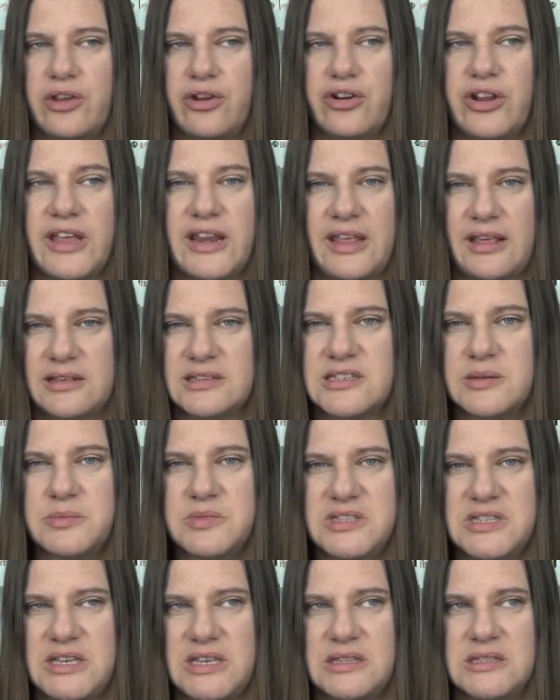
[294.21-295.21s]
You're getting some
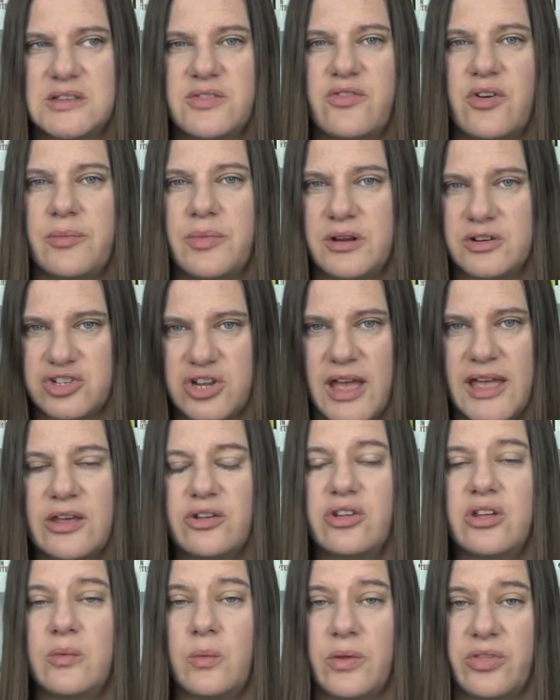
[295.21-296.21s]
scenes from their
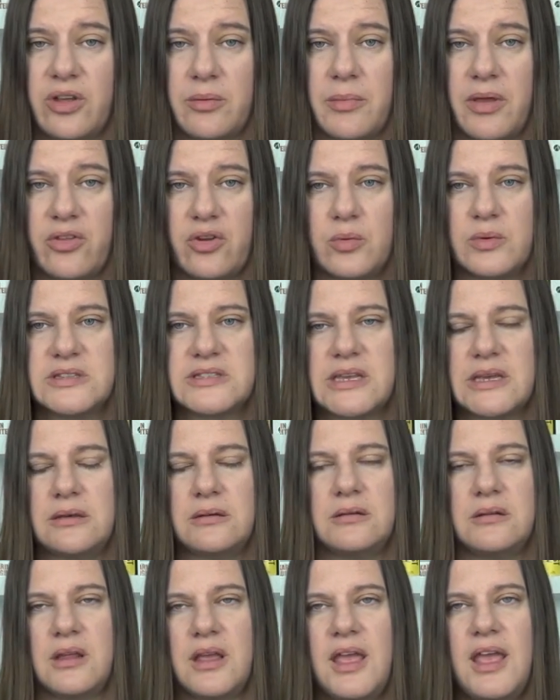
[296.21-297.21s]
childhood when their mother was
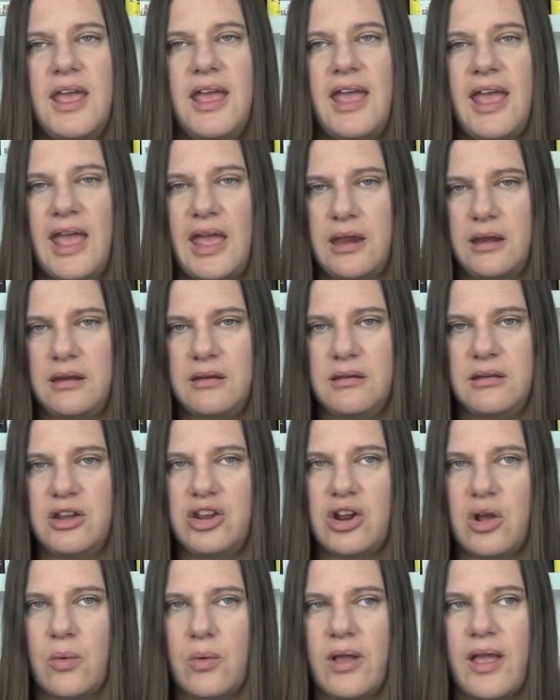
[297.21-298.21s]
killed and,
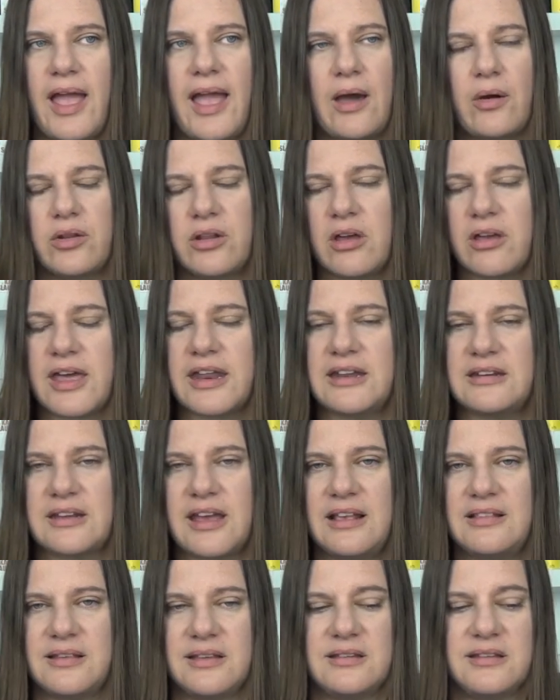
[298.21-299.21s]
you know, how it all kind of
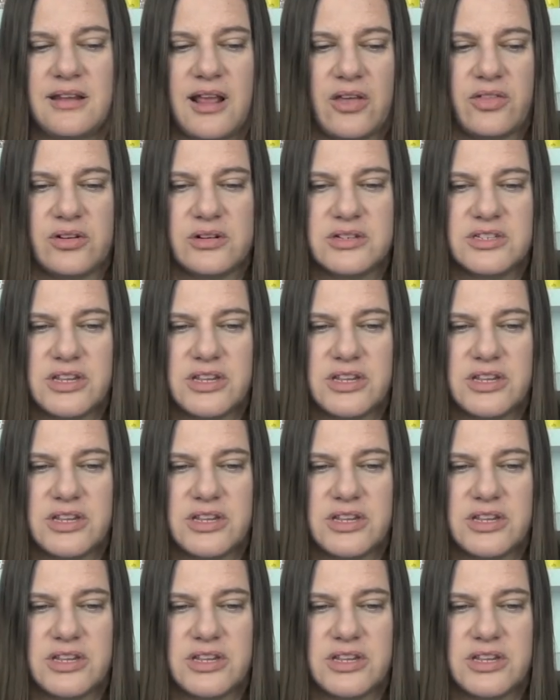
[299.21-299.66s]
ties in together.